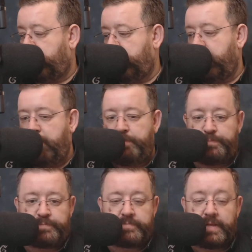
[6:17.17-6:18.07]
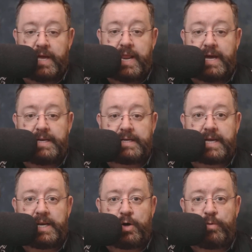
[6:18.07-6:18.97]
Um, and I
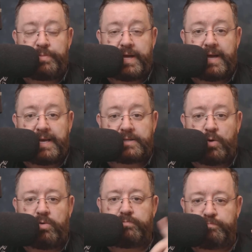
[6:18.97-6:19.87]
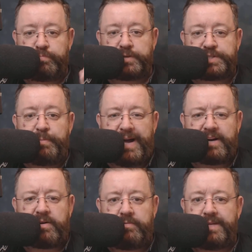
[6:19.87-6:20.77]
kind of hope that, oh, plus the
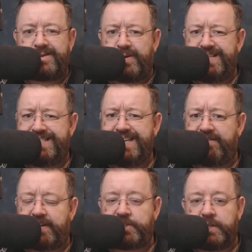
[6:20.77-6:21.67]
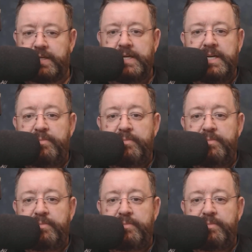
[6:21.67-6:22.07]
background, they're quite dear actually.